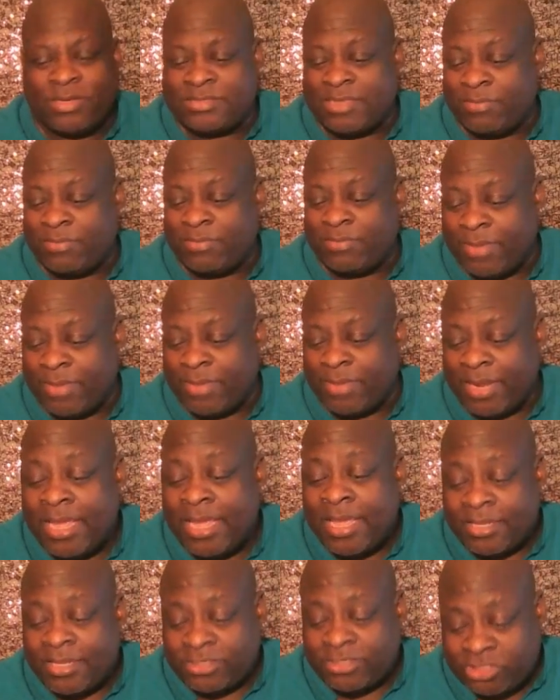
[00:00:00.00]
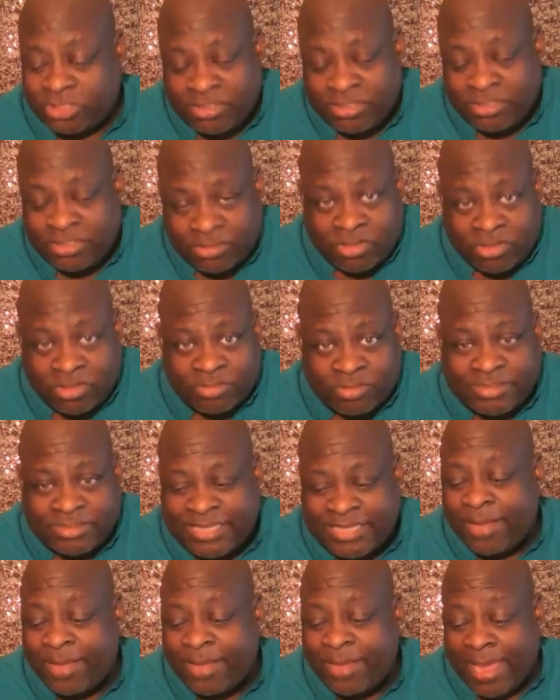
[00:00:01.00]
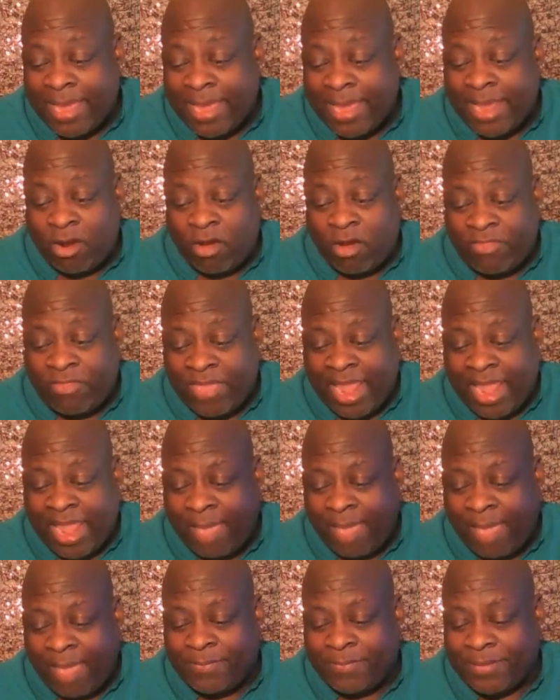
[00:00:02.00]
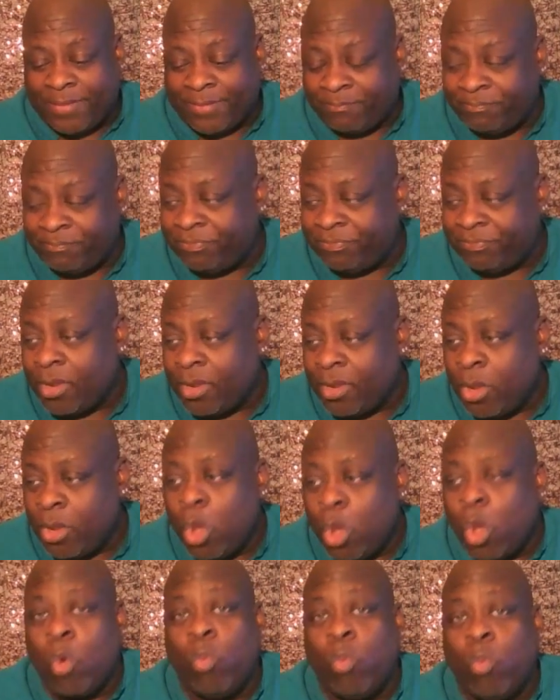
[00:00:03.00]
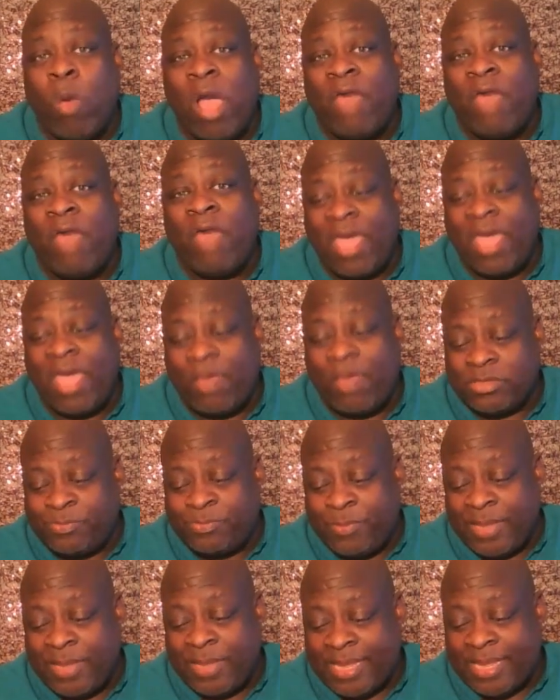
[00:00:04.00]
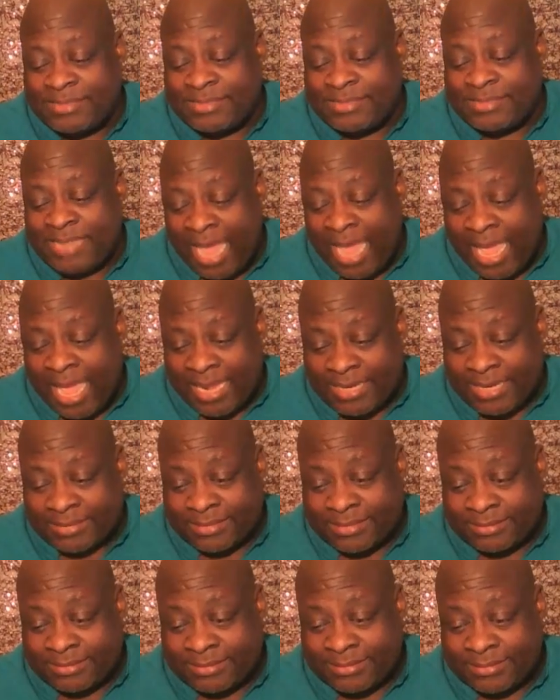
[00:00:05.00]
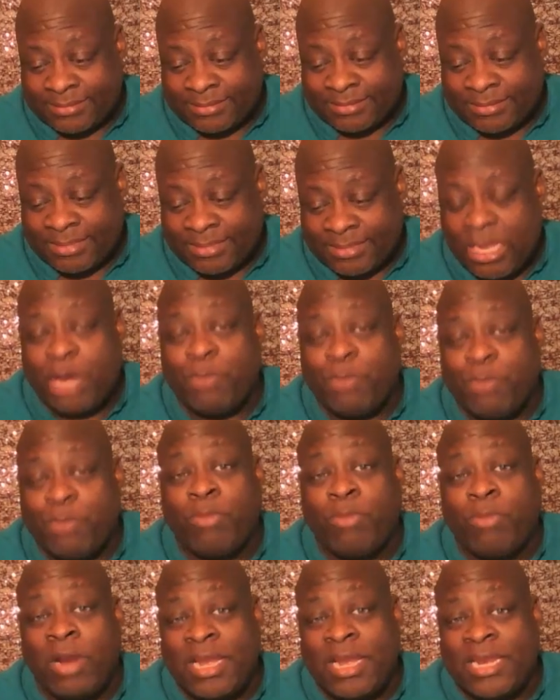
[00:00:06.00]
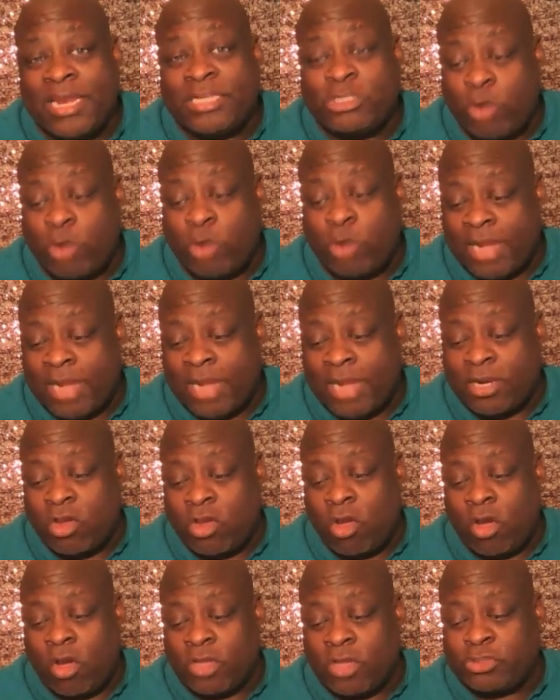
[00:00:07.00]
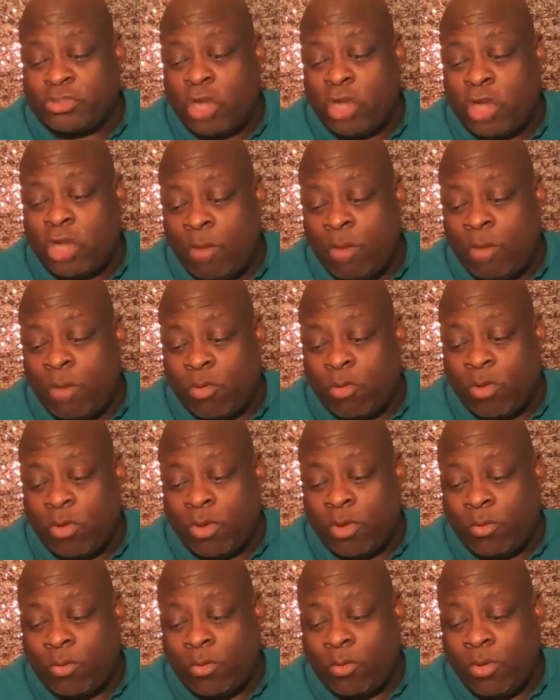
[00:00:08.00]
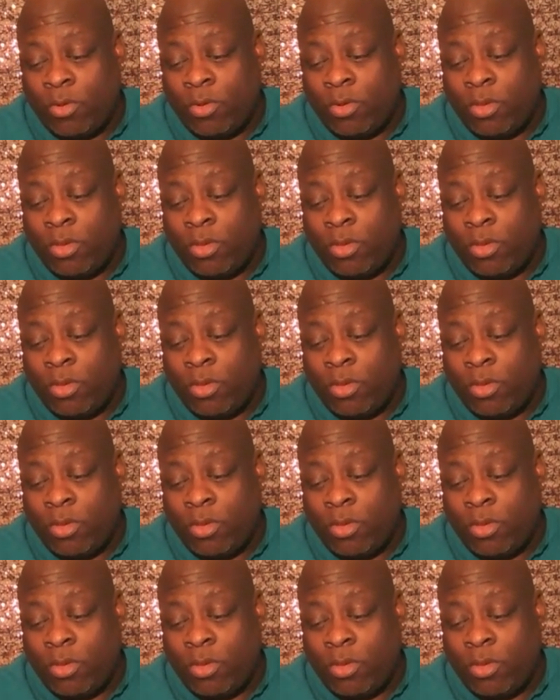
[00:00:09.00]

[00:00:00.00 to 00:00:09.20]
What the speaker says: something. But she, you know, Sia made all that happen. While that was being done, Brittany tried to cause turmoil